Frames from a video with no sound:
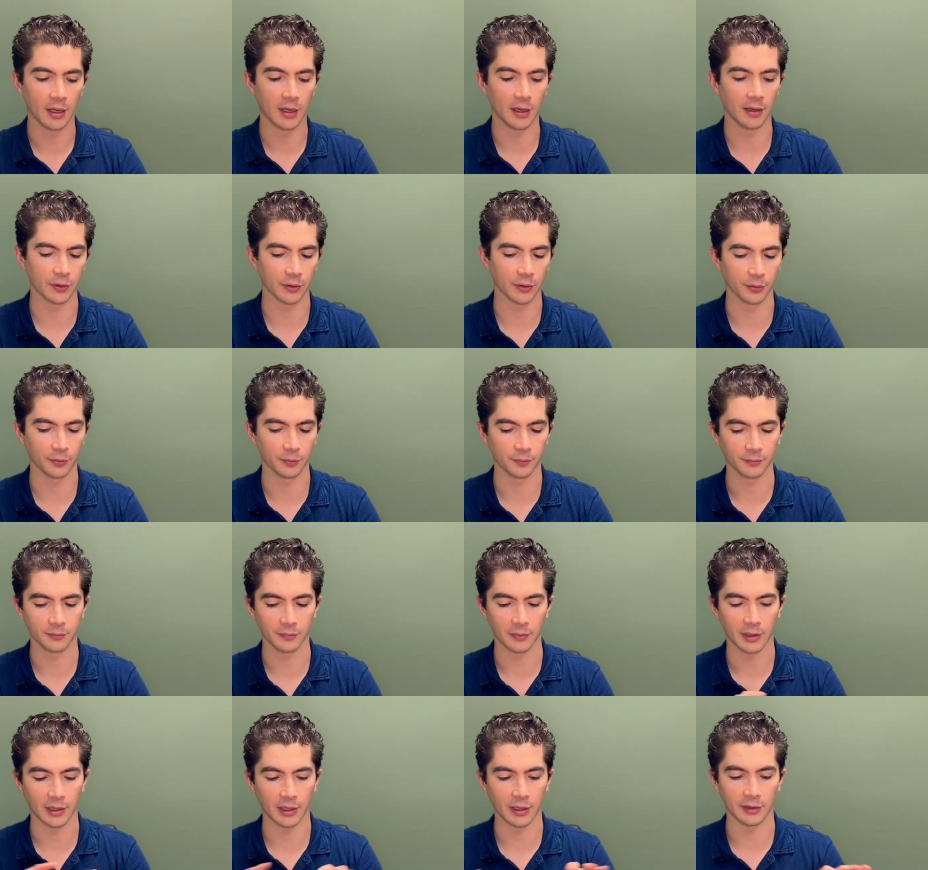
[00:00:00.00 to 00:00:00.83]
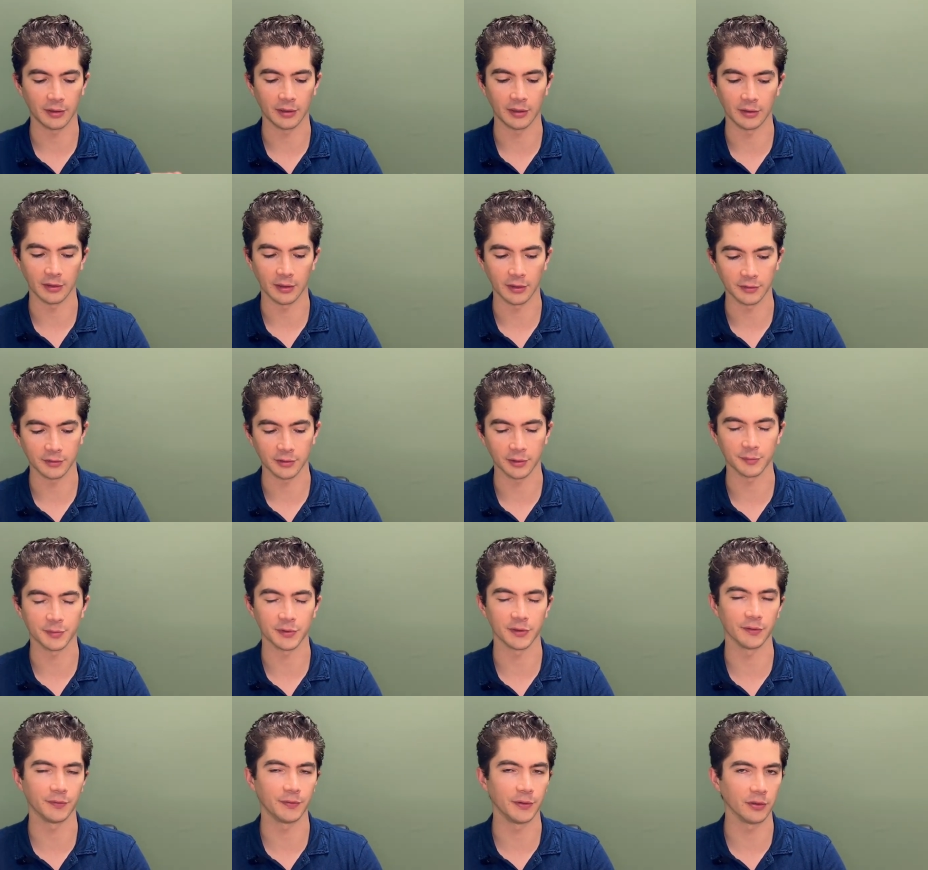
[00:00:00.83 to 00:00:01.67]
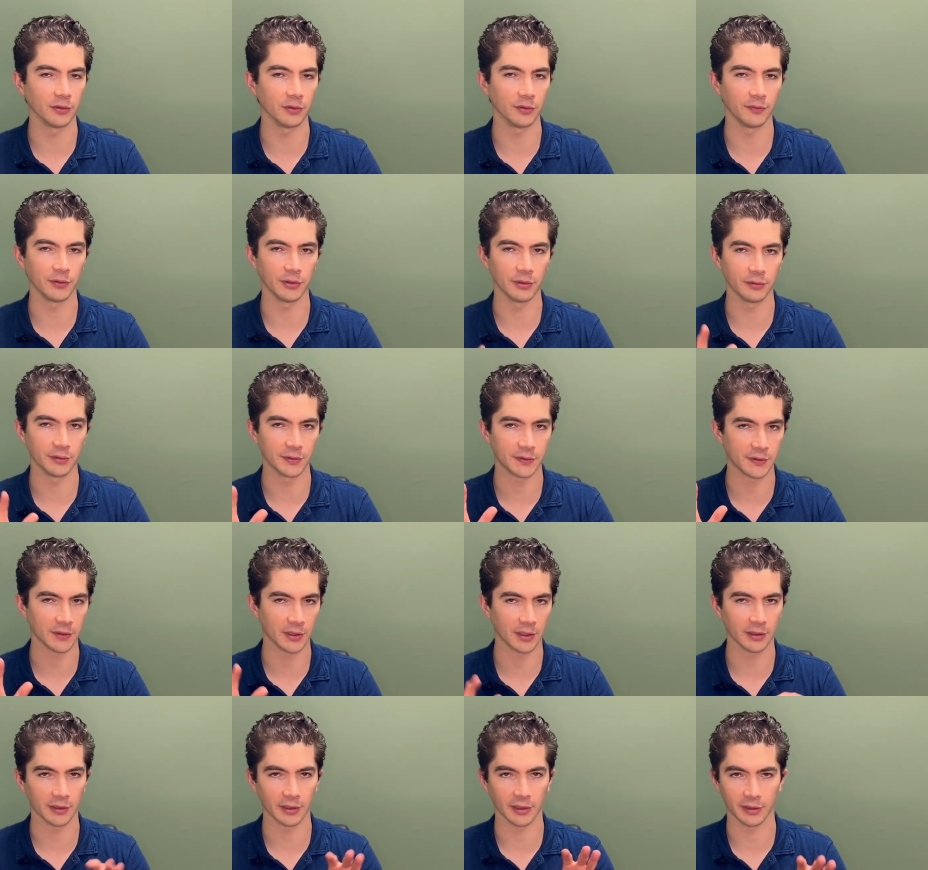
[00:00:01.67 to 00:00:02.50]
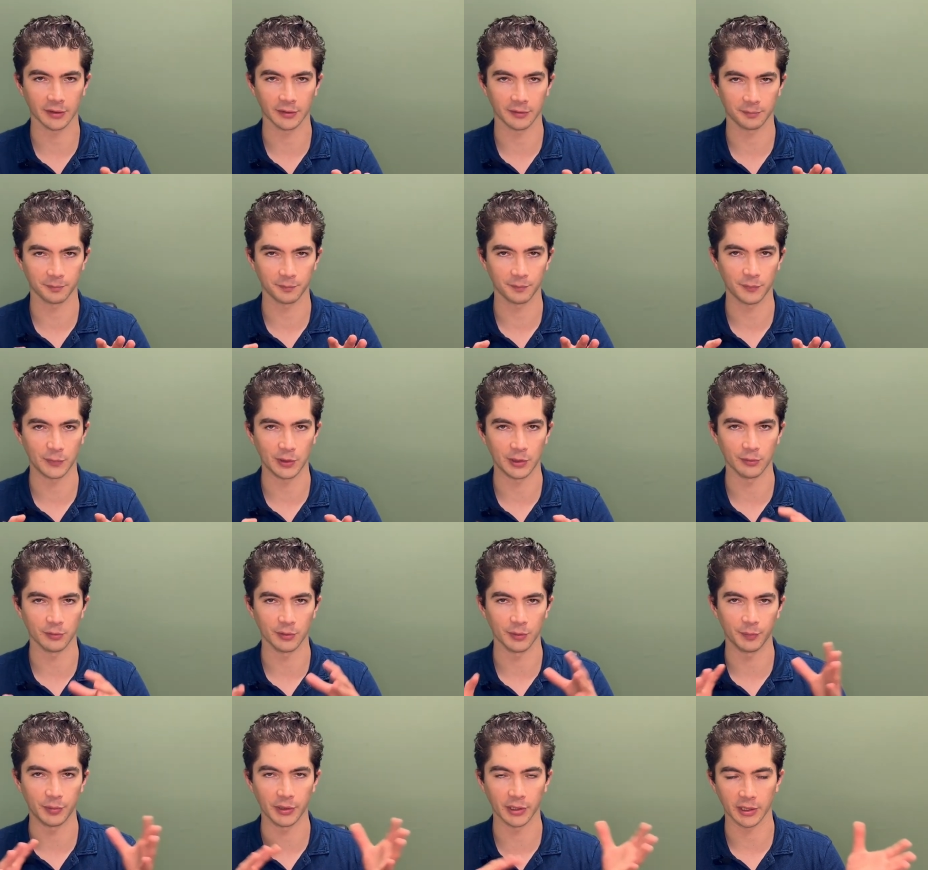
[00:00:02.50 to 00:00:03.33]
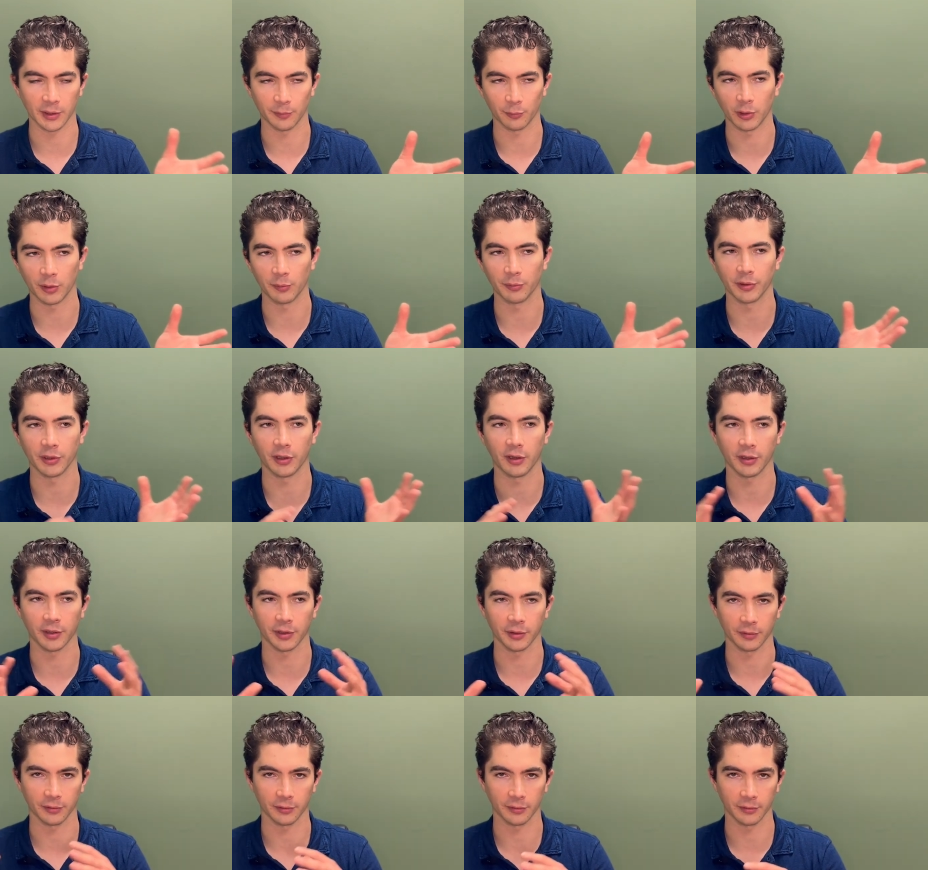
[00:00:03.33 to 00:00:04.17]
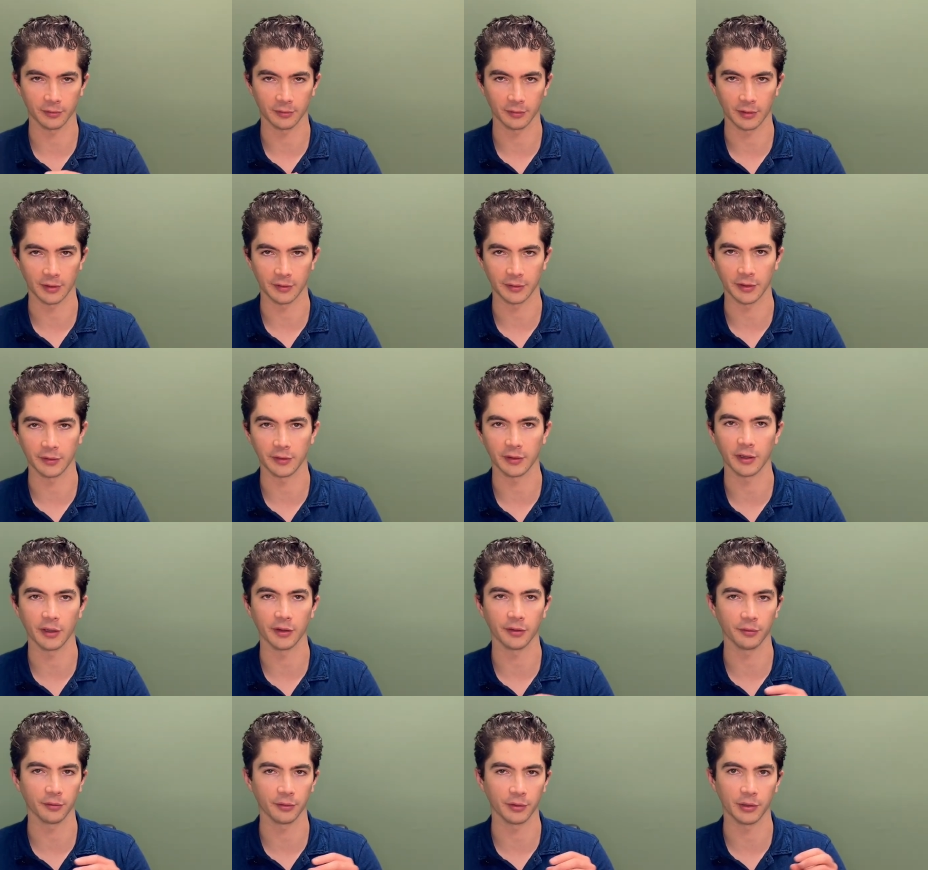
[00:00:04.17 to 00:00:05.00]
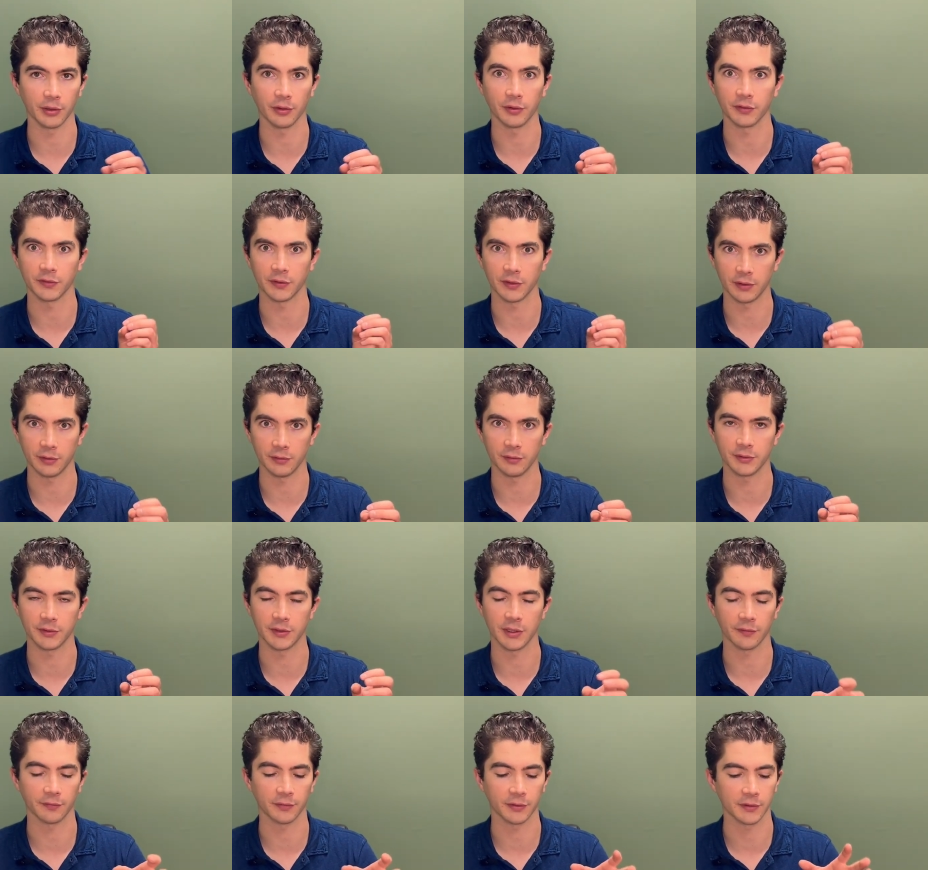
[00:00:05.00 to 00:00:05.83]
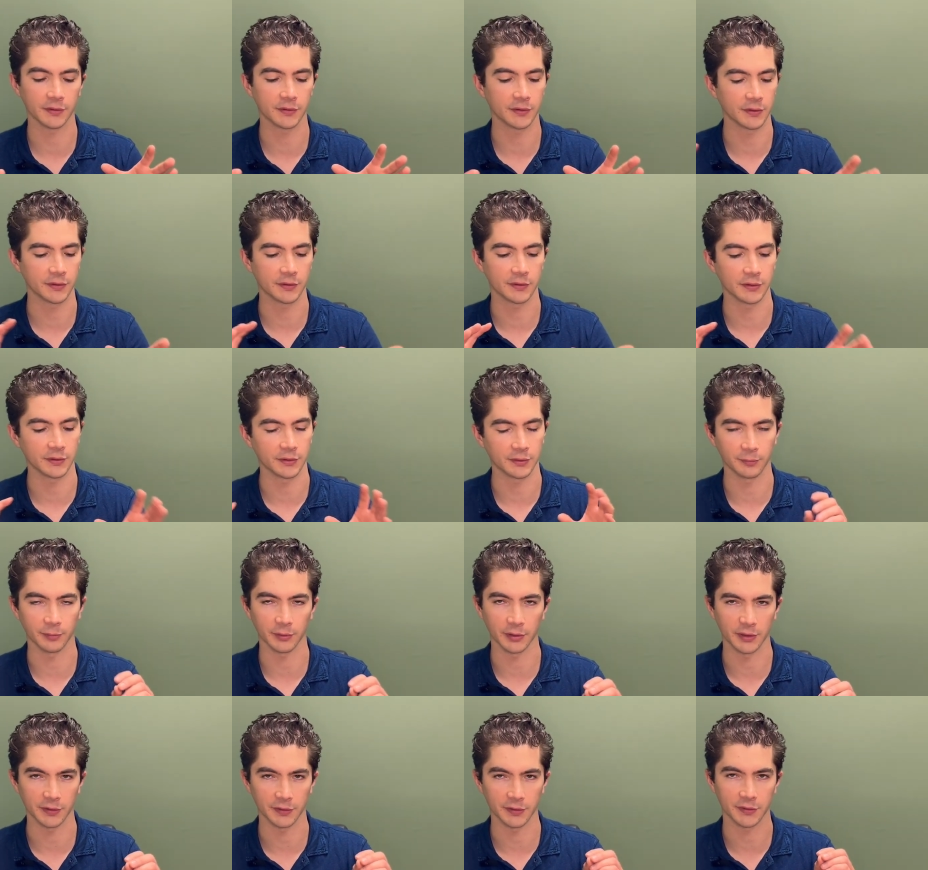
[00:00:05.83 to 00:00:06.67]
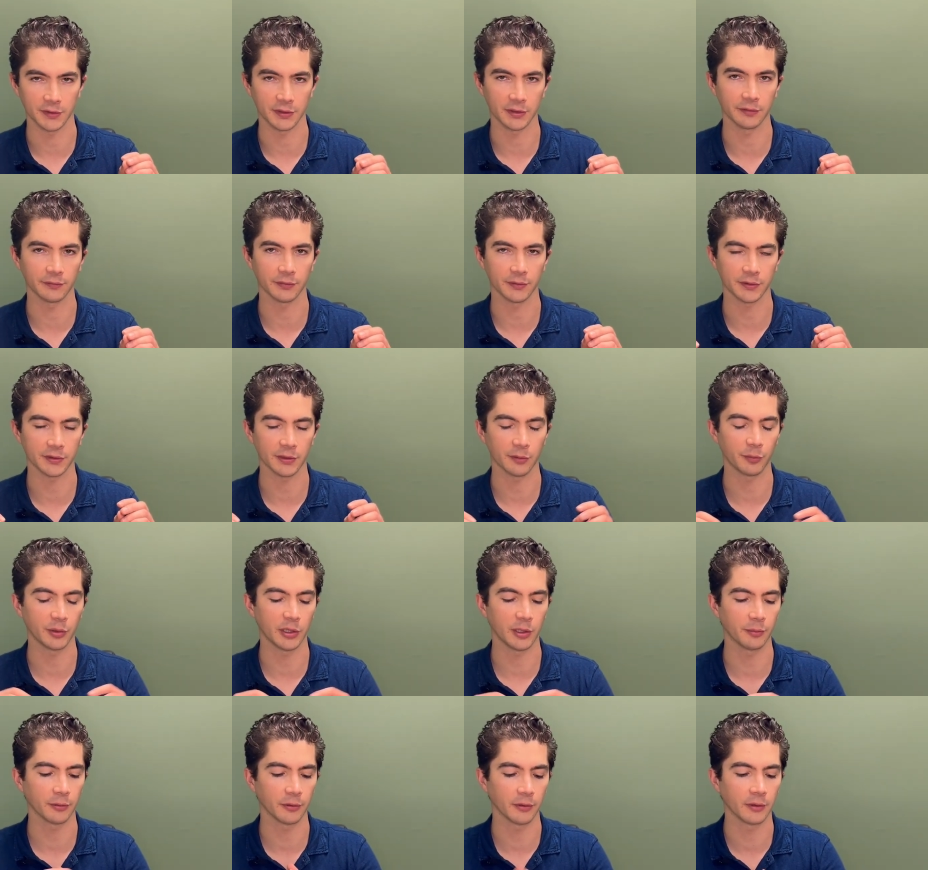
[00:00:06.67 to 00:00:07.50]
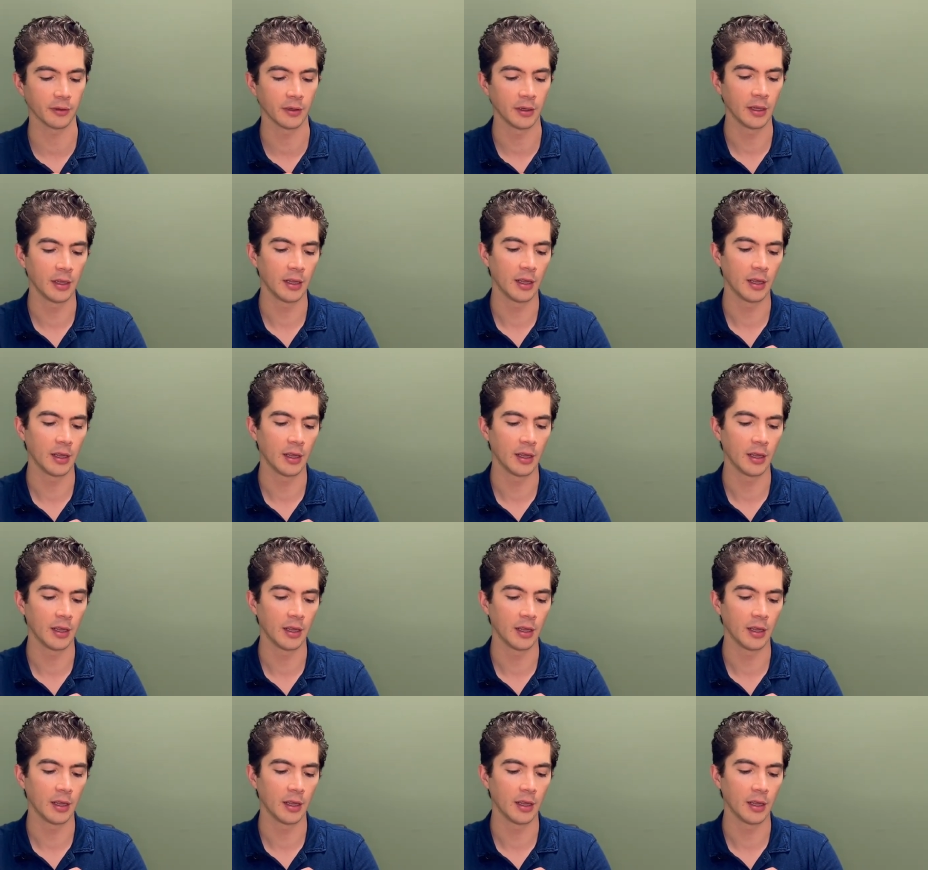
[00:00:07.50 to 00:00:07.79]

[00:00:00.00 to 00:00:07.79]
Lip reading: So in terms of the field of view, it's not like you would pick up one binocular and then the other and notice a huge difference. It's really just a difference on paper.